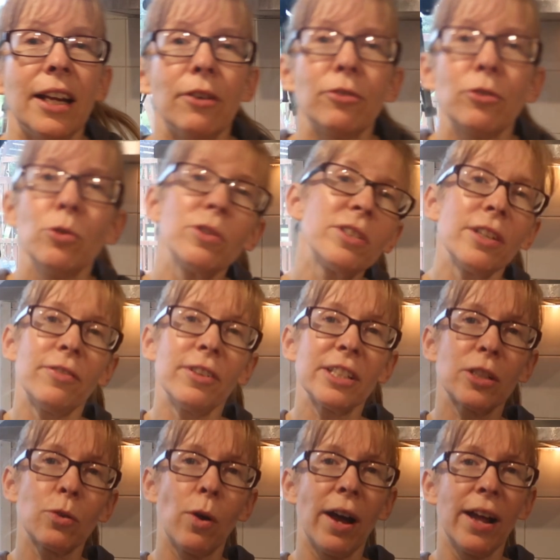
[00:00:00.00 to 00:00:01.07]
Now, of course, if
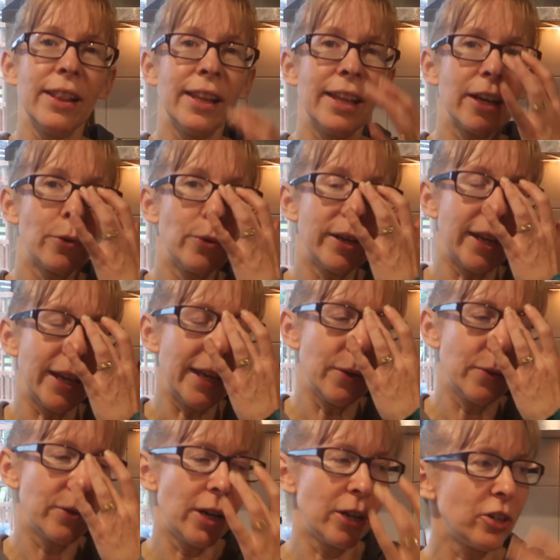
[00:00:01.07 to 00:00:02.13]
it's quite
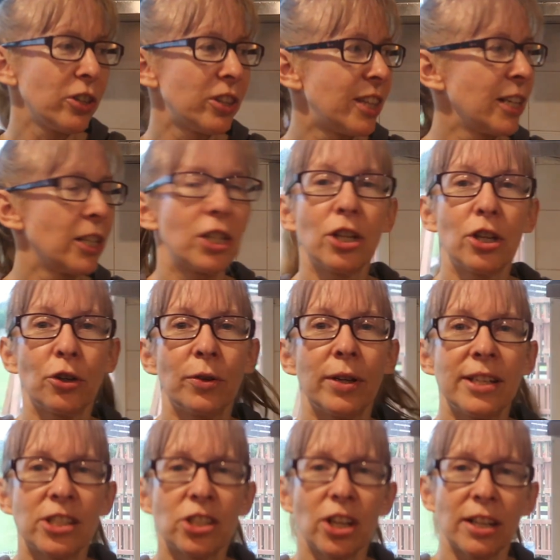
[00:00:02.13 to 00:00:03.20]
liquidy, a good thing to do
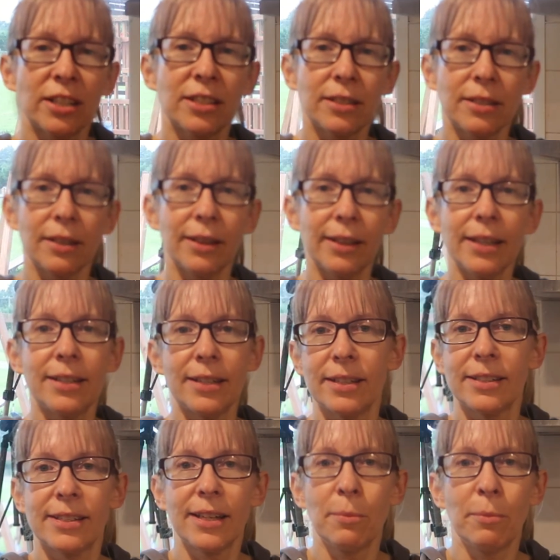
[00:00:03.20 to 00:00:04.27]
is just let
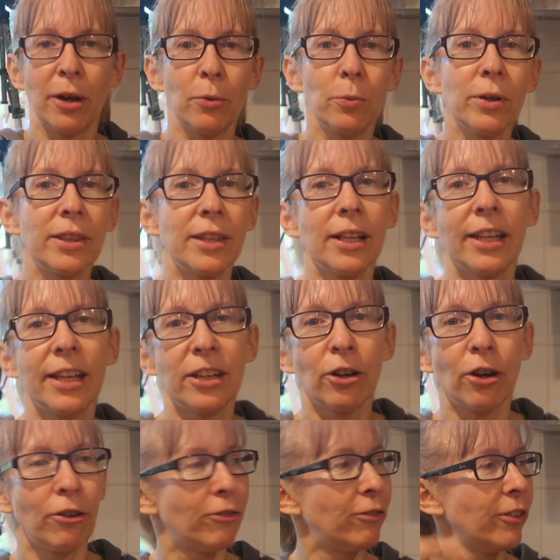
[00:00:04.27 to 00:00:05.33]
it simmer with the lid
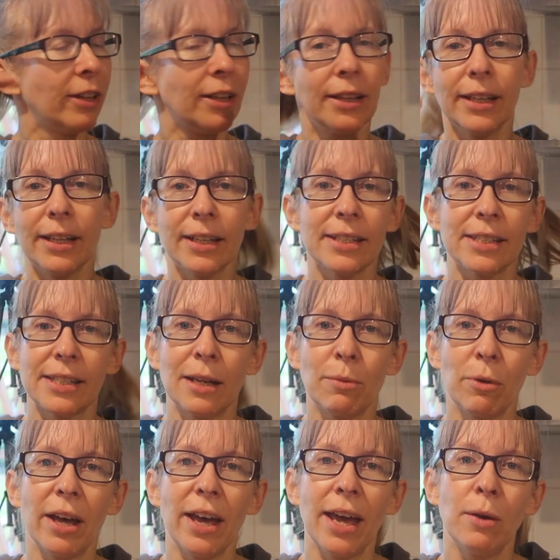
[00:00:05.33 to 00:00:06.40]
off, let it
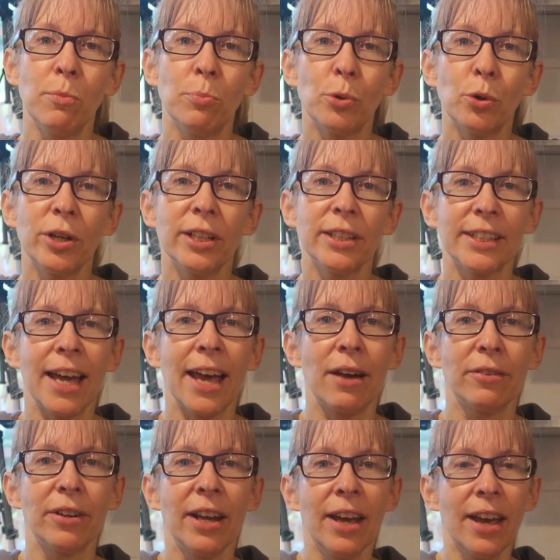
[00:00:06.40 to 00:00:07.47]
simmer and boil
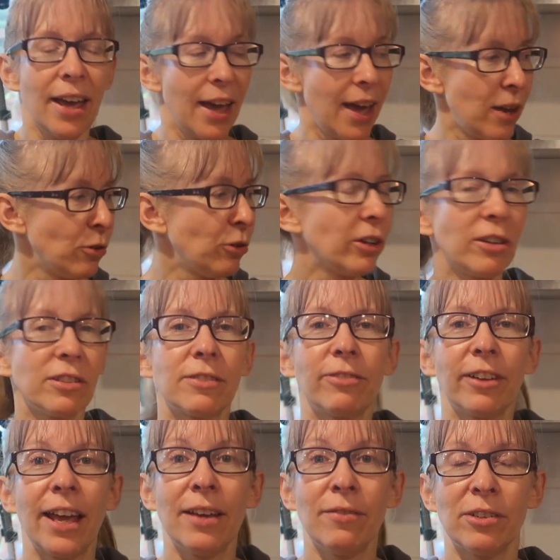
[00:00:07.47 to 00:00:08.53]
down, and all those
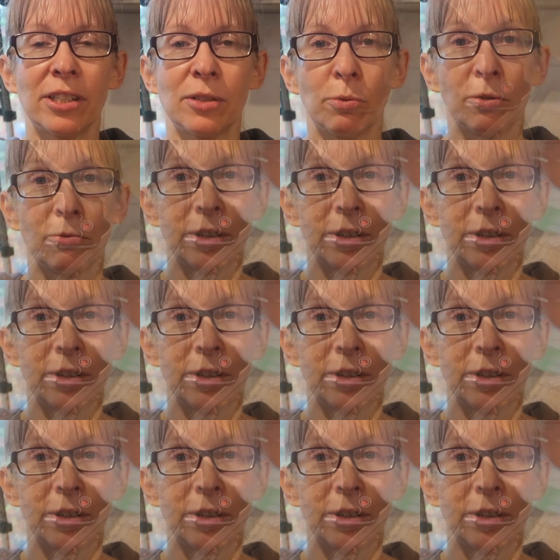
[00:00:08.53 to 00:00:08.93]
flavours will